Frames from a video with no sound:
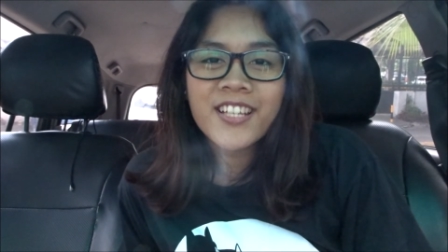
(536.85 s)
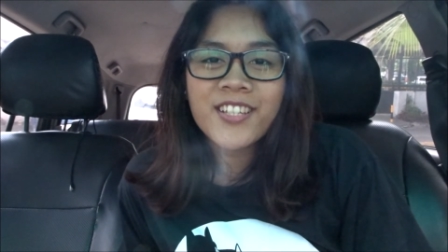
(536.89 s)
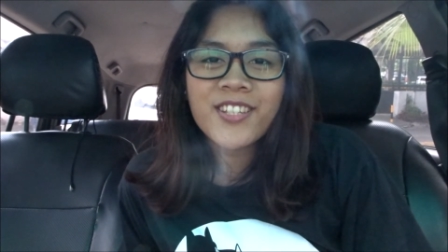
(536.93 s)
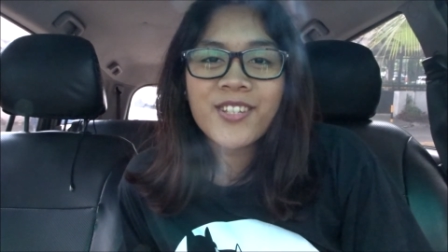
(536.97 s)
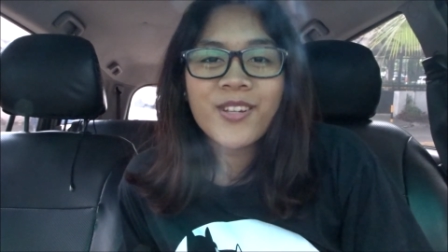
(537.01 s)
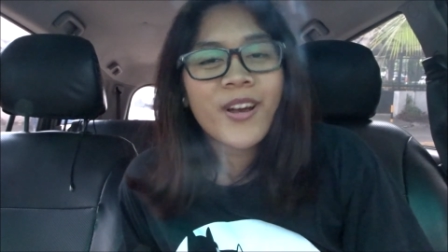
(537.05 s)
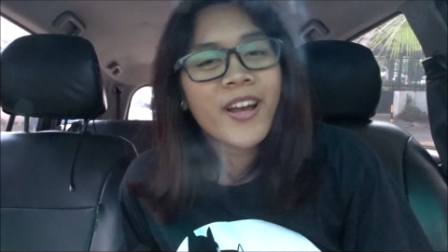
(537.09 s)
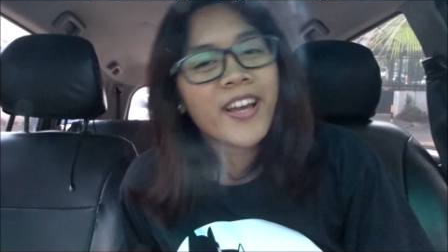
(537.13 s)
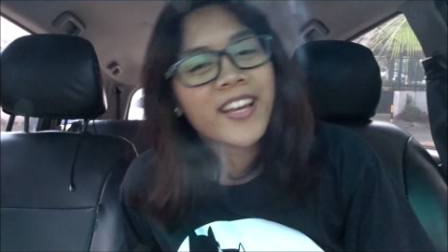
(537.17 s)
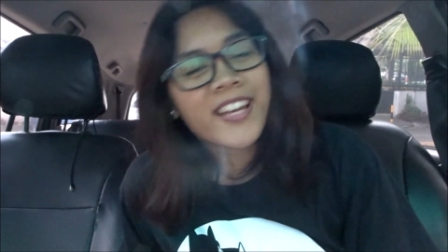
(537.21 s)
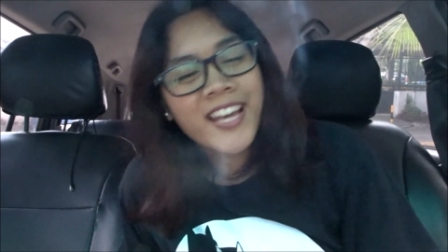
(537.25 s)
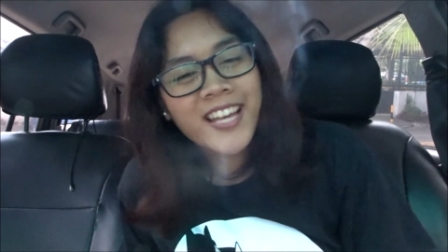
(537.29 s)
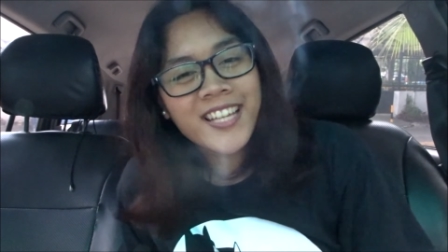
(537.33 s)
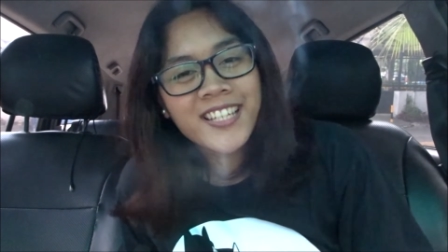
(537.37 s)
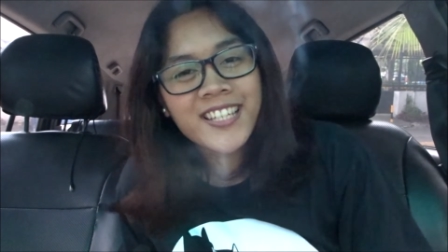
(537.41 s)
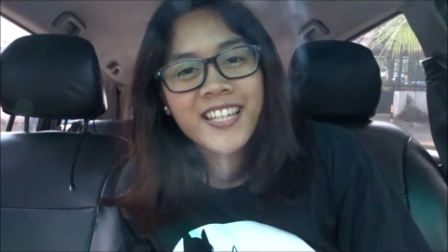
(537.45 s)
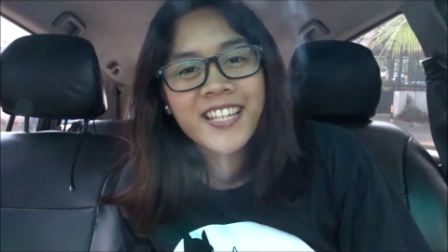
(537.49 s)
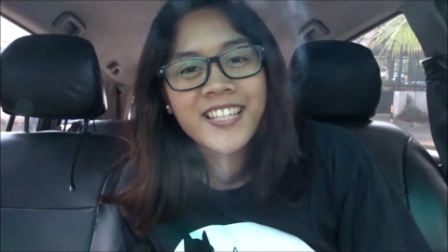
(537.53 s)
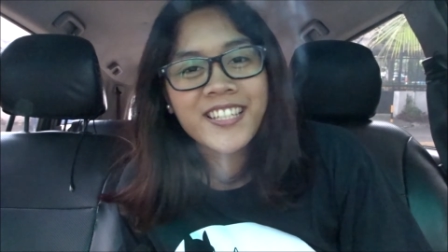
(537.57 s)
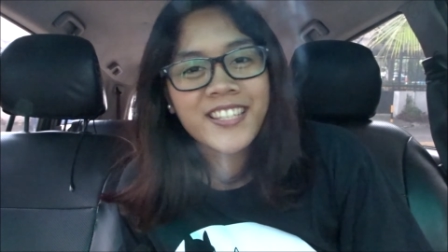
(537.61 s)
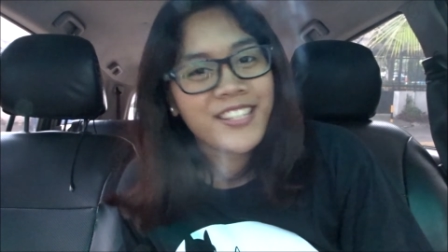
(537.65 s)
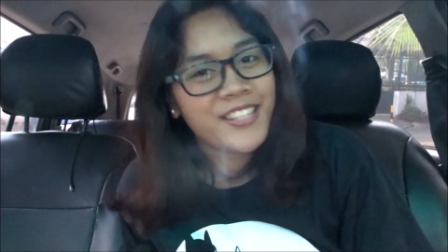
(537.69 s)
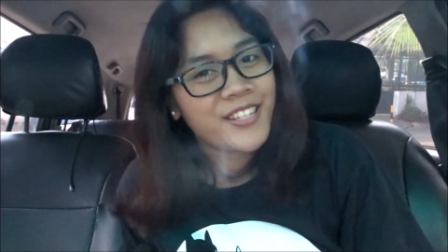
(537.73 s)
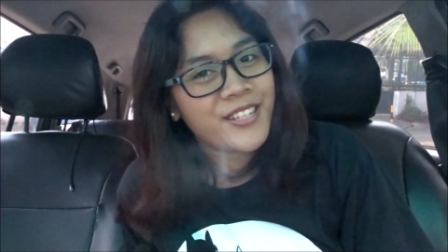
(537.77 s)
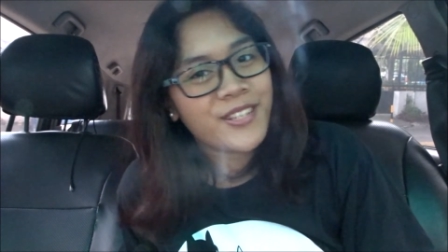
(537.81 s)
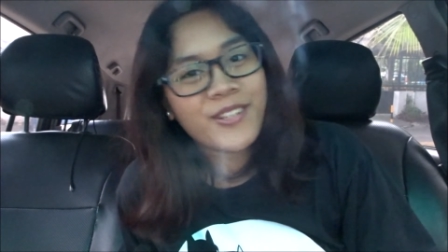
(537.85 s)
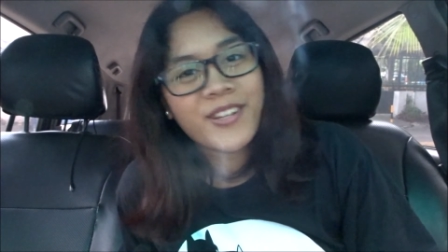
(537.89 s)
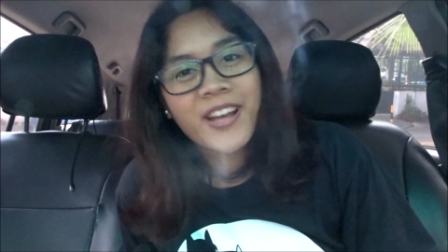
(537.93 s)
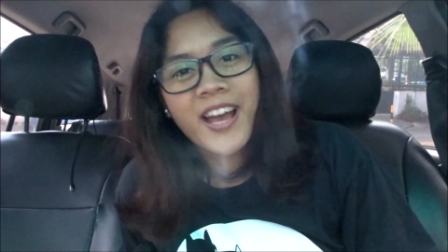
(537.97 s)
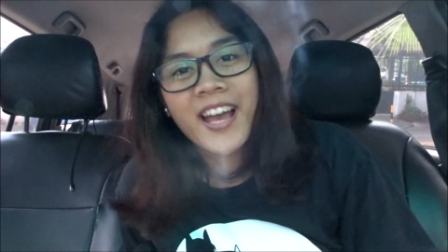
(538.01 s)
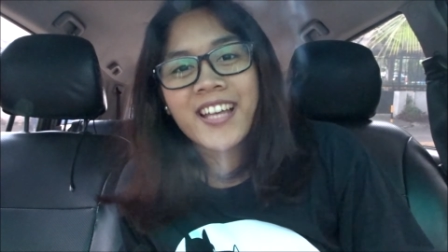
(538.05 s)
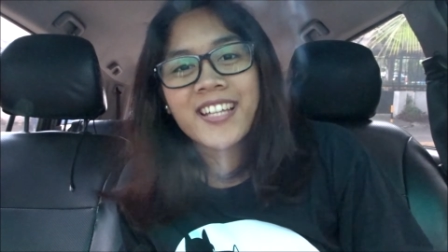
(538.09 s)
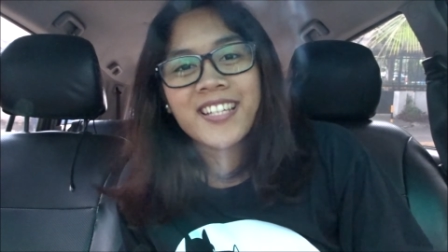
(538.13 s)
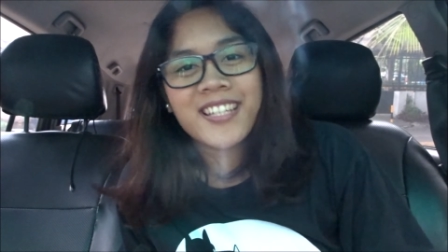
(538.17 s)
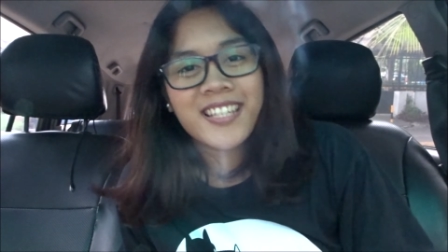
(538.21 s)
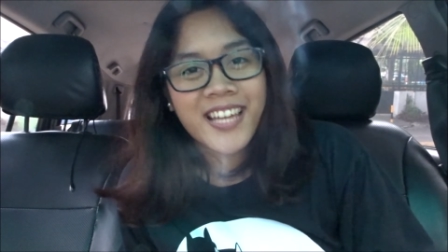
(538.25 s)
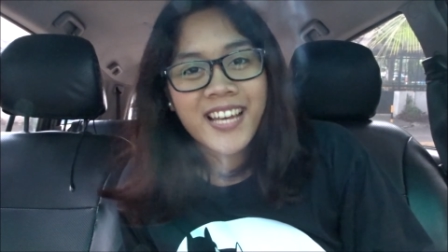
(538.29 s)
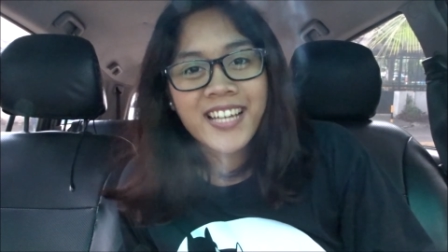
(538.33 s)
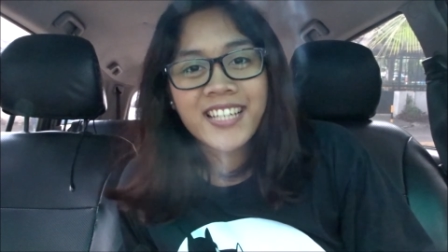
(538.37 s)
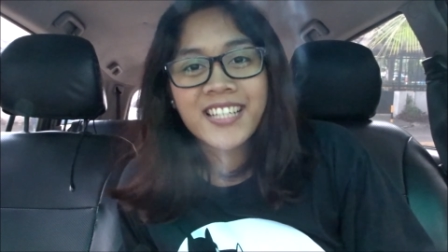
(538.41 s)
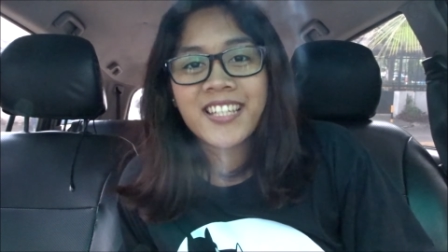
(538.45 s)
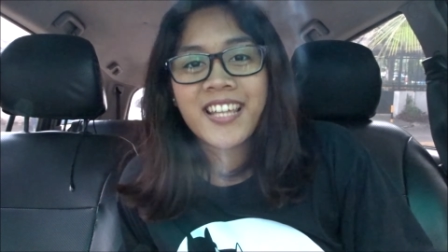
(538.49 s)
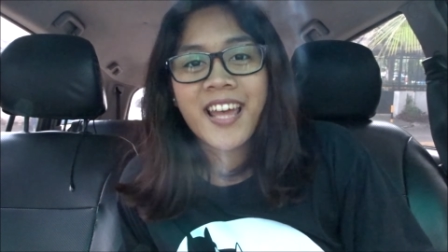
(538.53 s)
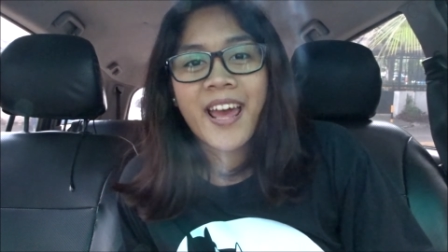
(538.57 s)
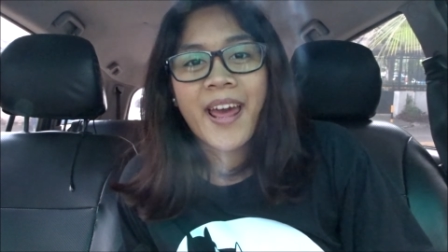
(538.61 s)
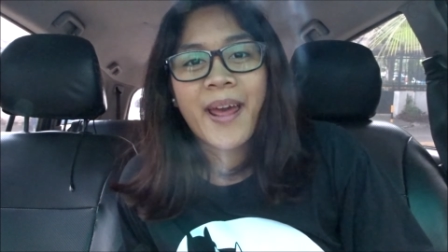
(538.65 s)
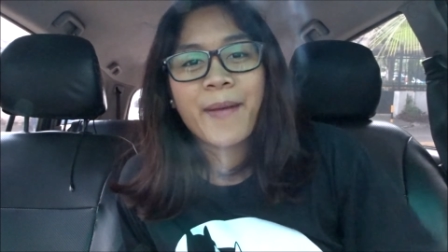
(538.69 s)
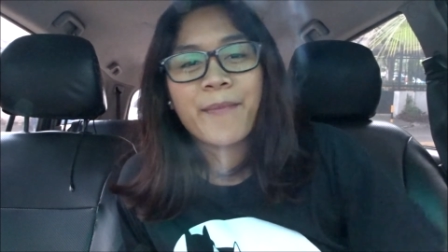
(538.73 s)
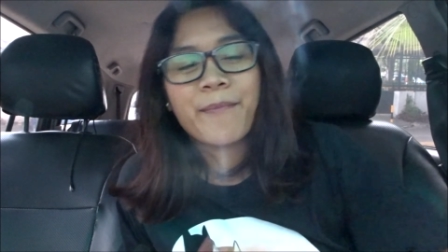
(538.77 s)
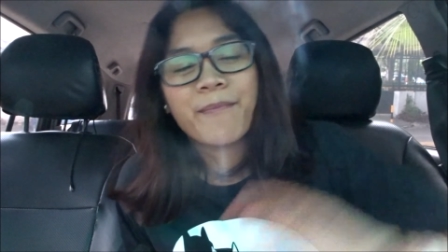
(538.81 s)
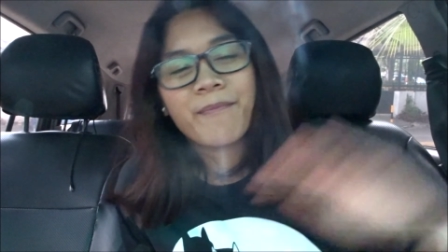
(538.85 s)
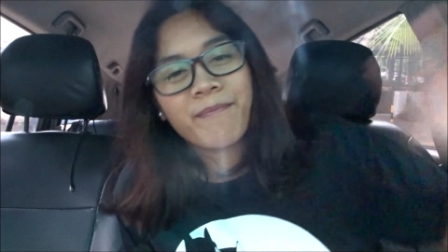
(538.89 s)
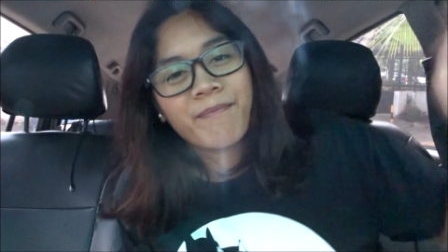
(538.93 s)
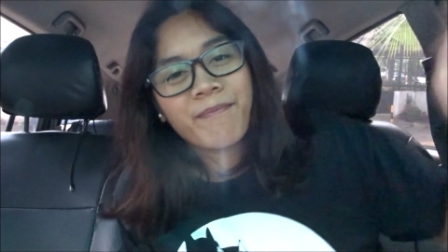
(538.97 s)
so I guess I'll see you guys next time.